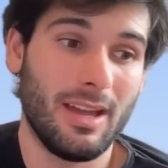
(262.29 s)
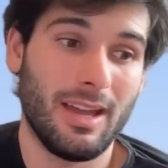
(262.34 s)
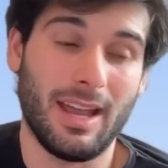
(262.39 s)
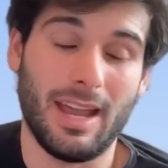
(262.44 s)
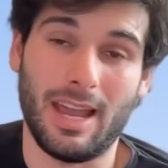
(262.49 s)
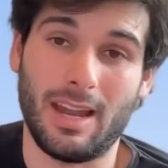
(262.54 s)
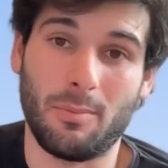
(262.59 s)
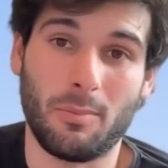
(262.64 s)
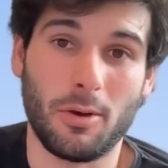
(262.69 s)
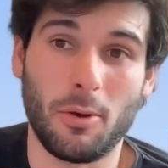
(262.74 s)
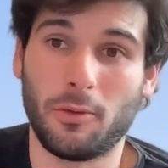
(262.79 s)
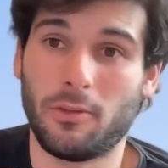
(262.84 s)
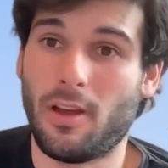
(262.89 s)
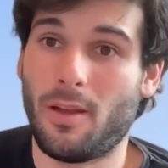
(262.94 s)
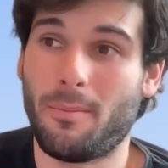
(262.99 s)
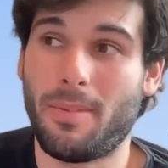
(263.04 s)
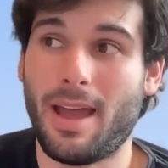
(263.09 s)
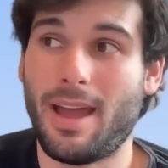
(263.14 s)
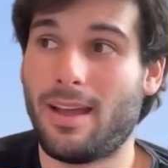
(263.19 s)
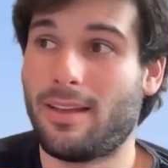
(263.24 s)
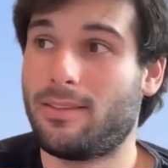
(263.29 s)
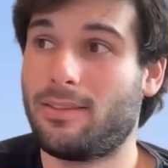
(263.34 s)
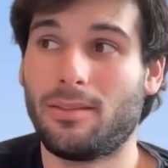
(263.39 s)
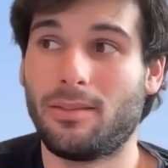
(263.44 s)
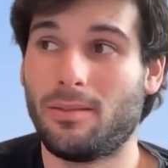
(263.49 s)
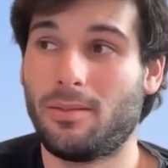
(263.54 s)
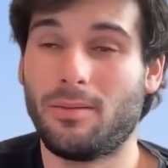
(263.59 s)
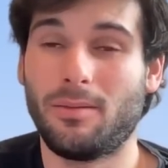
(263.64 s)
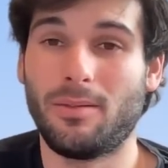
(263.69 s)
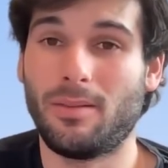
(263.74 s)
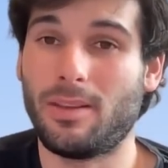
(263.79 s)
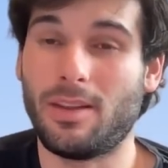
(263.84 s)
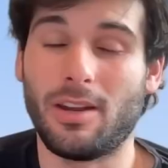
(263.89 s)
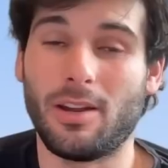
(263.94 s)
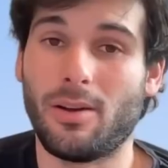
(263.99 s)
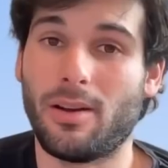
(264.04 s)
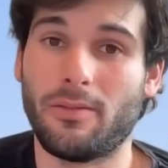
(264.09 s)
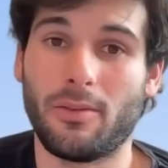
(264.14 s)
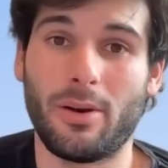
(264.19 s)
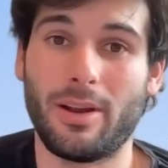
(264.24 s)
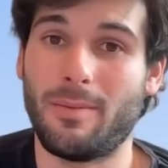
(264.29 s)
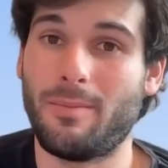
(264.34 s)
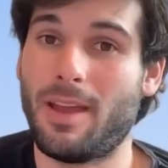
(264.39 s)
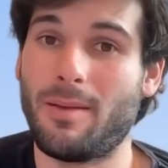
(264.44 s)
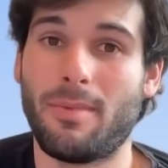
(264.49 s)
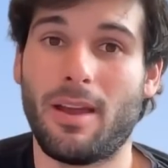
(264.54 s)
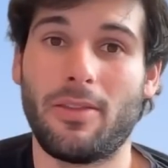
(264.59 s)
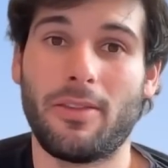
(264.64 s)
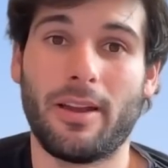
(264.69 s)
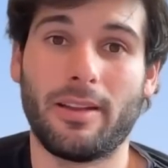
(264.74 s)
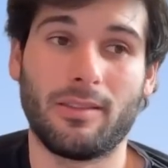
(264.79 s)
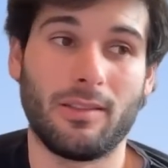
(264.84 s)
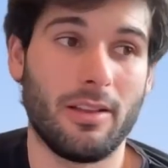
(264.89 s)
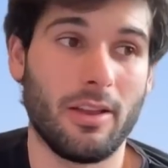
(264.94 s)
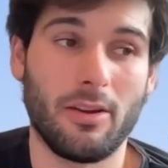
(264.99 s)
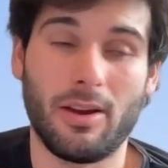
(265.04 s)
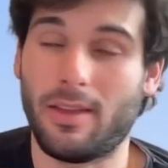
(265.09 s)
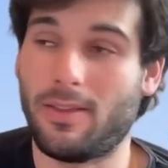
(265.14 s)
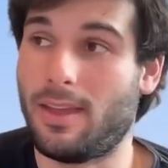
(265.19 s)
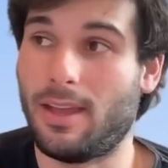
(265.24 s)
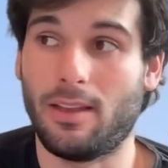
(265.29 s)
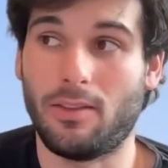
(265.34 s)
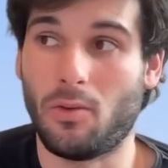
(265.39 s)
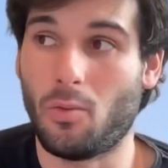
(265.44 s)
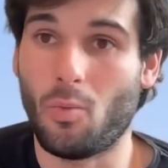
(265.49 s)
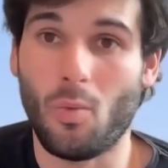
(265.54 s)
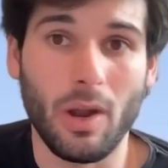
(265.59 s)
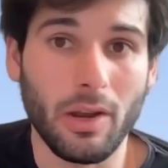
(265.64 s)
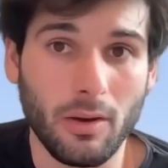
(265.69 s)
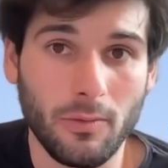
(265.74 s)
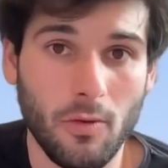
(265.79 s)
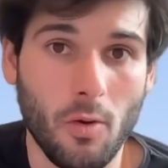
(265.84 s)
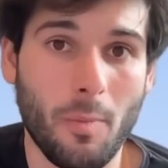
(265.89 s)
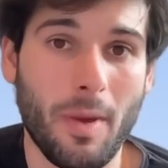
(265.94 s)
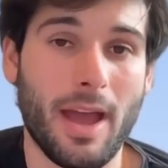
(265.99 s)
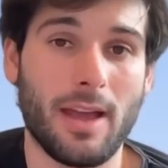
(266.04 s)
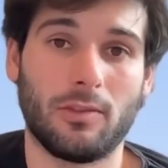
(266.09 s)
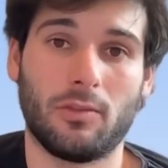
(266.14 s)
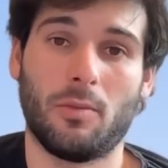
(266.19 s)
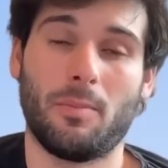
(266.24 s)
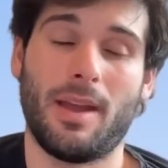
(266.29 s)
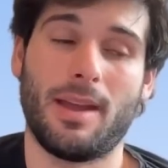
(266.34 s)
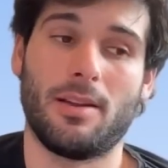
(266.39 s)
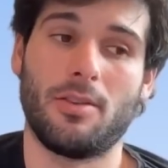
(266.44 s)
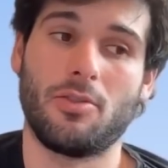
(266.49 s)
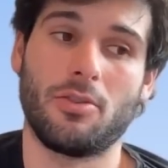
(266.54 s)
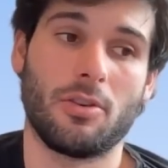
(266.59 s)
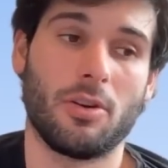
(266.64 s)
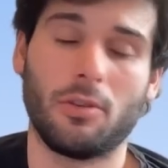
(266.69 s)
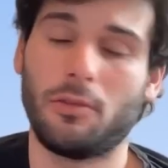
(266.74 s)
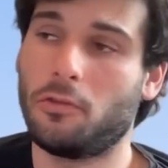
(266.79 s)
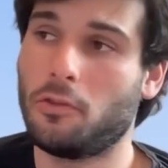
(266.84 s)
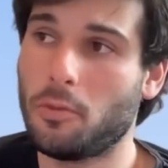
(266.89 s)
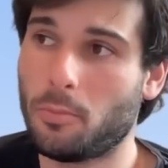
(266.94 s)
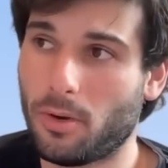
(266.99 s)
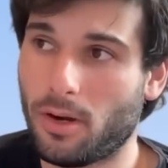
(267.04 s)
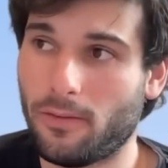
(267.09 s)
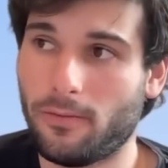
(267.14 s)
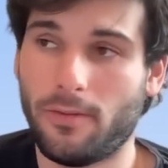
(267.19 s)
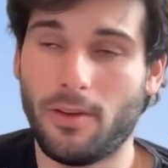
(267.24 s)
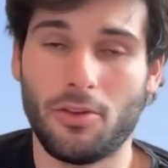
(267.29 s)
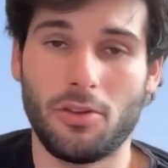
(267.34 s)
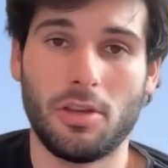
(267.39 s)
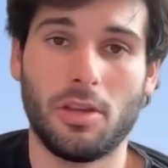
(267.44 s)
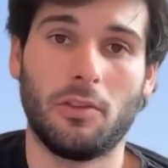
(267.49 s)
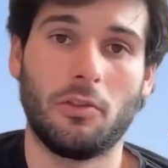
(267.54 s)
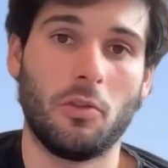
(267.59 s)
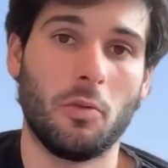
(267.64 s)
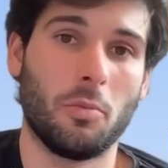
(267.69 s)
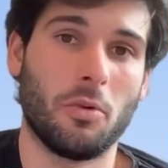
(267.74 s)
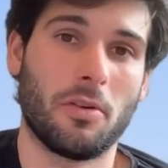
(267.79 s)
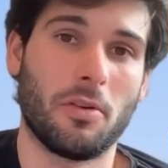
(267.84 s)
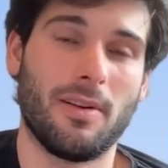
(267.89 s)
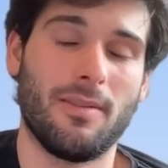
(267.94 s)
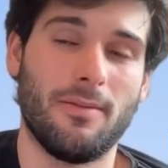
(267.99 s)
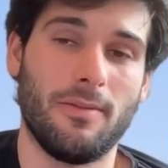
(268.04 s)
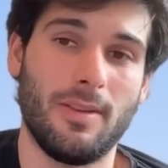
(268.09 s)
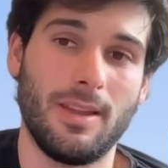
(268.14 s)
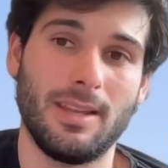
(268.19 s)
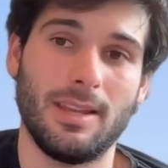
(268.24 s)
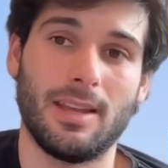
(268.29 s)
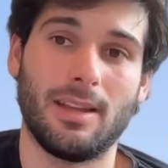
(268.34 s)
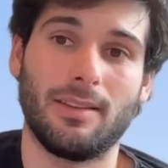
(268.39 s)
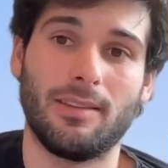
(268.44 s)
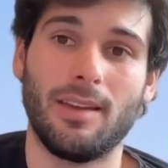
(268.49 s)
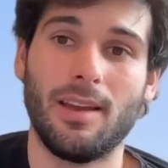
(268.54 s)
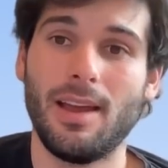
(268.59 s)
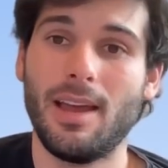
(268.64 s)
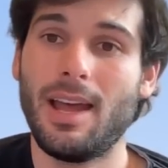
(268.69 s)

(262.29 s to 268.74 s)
And Proton Pass you know, I've already made my thoughts clear. I think it's a wonderful password manager, super efficient, super convenient.